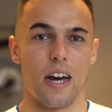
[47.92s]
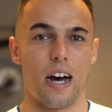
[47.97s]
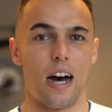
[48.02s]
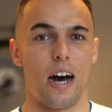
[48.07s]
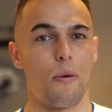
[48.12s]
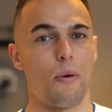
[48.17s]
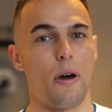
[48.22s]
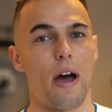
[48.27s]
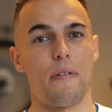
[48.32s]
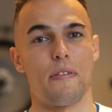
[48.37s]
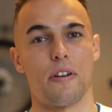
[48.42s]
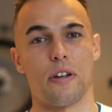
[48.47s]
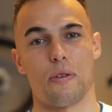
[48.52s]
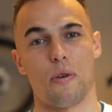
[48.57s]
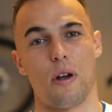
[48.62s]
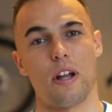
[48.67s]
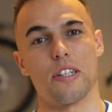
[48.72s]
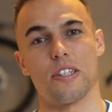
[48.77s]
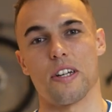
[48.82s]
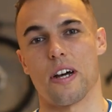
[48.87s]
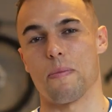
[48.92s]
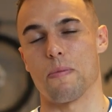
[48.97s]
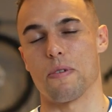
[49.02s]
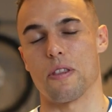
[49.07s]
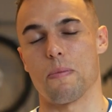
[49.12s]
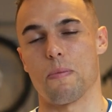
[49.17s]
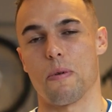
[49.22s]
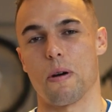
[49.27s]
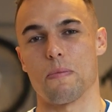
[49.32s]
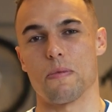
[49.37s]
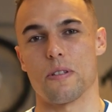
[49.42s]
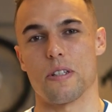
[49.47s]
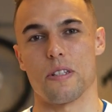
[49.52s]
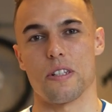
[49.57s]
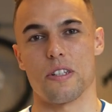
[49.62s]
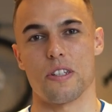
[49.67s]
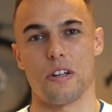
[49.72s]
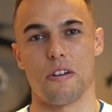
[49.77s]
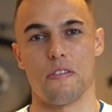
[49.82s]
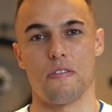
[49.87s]
Uh, we're having a great time with the
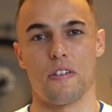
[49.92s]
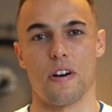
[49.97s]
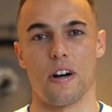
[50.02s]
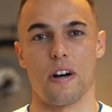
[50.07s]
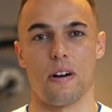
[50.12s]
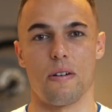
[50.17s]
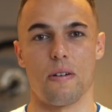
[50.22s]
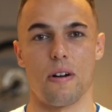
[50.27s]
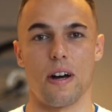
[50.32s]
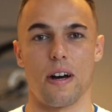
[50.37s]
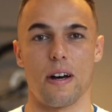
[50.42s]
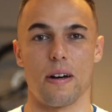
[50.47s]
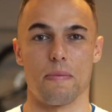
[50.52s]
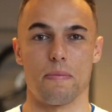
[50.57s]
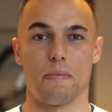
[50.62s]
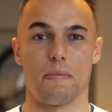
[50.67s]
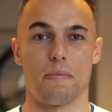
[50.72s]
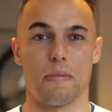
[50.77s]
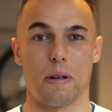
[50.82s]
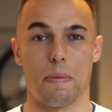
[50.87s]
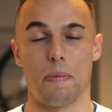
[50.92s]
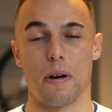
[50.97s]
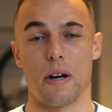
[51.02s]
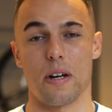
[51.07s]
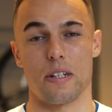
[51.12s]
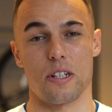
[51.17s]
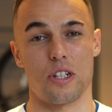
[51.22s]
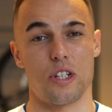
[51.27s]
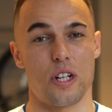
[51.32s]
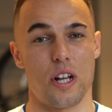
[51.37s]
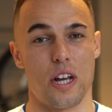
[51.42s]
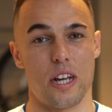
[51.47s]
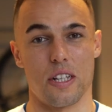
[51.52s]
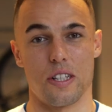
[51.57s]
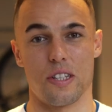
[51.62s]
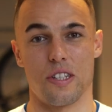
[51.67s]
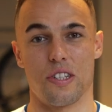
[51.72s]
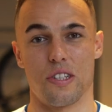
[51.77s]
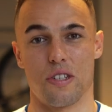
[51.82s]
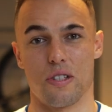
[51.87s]
Bromptons so far. Um, my partner
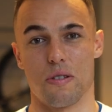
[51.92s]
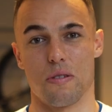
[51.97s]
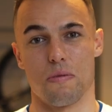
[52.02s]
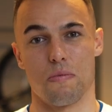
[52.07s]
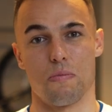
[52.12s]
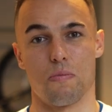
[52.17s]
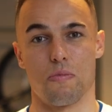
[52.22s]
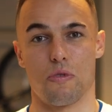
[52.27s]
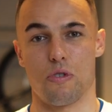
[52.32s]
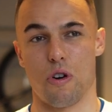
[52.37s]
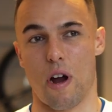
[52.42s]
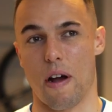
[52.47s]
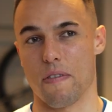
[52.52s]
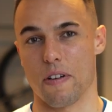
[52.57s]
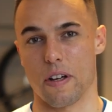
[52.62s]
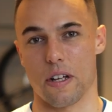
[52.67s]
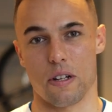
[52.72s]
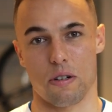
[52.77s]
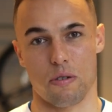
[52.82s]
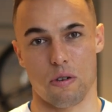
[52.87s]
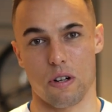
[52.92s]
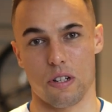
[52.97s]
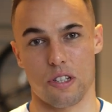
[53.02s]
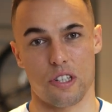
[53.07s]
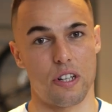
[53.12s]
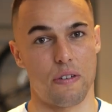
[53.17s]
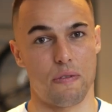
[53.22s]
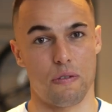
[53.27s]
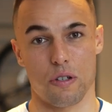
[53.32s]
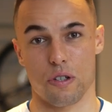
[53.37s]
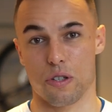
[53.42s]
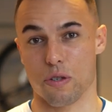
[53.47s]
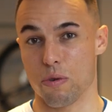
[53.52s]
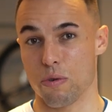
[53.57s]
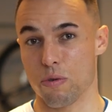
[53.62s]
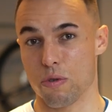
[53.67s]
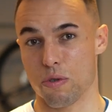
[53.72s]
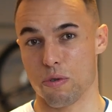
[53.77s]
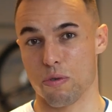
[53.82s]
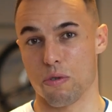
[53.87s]
Sinead's travelling across different
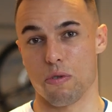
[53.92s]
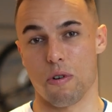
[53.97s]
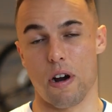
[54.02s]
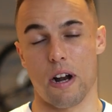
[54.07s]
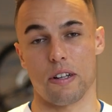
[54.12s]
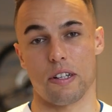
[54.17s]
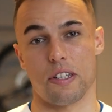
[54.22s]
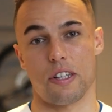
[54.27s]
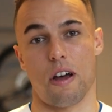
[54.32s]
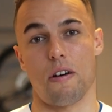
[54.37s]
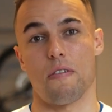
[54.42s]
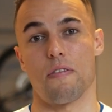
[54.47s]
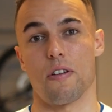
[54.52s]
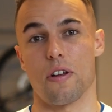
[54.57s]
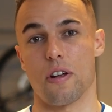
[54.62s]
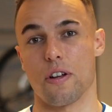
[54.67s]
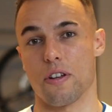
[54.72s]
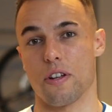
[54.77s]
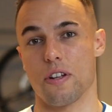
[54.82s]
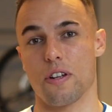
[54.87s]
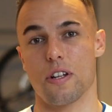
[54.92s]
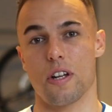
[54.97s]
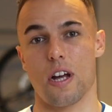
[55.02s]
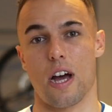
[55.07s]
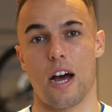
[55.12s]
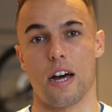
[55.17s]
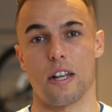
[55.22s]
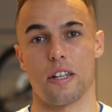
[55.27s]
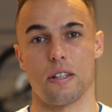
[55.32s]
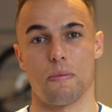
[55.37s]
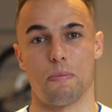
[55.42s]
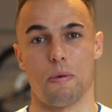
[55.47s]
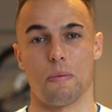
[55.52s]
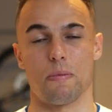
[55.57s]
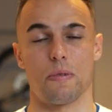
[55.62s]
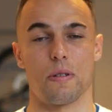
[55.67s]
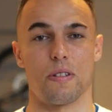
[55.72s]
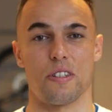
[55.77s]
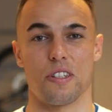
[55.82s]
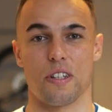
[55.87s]
schools all around the south of London and the
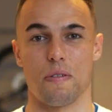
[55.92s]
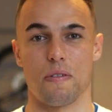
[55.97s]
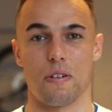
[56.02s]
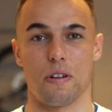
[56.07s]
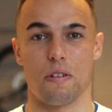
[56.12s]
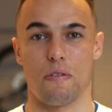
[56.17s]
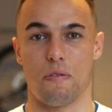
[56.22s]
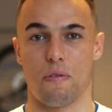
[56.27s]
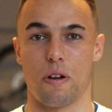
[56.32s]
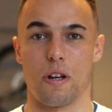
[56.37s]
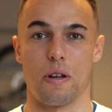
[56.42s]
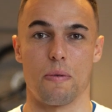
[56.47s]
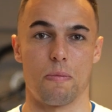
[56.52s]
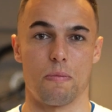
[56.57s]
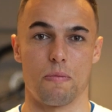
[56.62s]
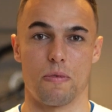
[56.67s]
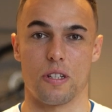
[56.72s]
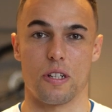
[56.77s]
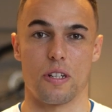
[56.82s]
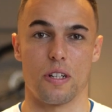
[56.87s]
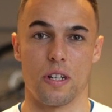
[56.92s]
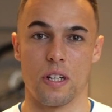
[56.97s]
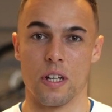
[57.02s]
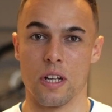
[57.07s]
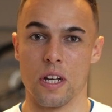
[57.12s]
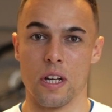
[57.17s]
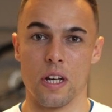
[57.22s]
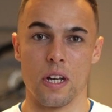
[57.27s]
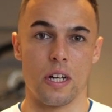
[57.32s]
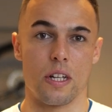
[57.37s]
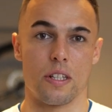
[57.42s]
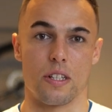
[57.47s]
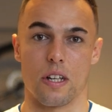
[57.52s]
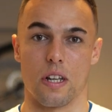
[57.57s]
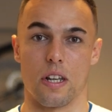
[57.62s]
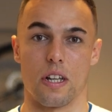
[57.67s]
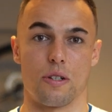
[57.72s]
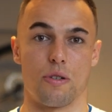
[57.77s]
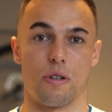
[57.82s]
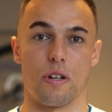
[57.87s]
Brompton's given her the freedom to
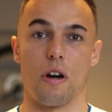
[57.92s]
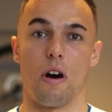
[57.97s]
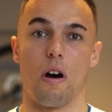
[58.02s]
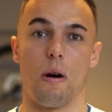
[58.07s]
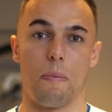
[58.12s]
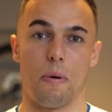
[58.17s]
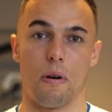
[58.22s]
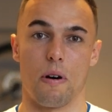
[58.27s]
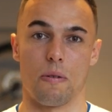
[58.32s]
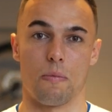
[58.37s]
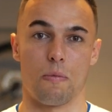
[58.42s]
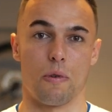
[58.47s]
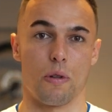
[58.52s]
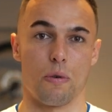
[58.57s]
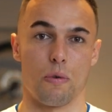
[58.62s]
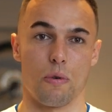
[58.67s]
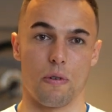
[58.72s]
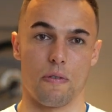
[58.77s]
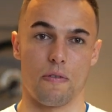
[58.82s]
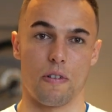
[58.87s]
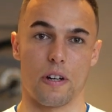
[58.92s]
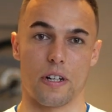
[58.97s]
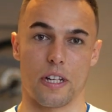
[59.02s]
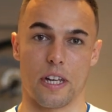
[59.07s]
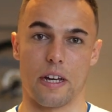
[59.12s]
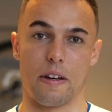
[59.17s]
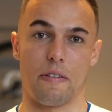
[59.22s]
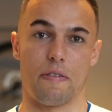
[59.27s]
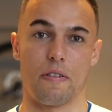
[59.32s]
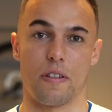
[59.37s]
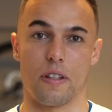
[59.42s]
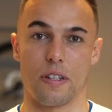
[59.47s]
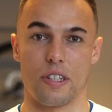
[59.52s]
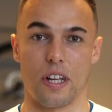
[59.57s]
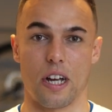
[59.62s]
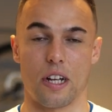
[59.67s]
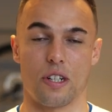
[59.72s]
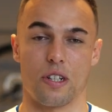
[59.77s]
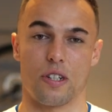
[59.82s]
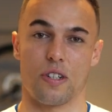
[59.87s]
to literally hop on with all of her gear for the
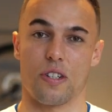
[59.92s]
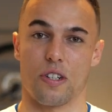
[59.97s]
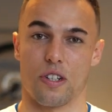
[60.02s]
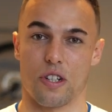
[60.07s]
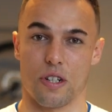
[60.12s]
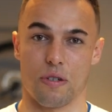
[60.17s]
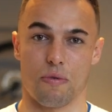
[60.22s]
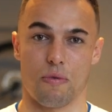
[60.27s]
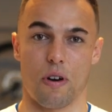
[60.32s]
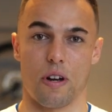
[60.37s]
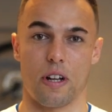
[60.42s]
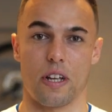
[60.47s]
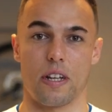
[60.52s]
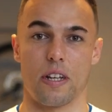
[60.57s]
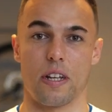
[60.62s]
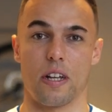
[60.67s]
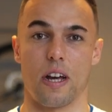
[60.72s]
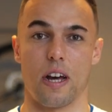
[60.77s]
sessions that she's running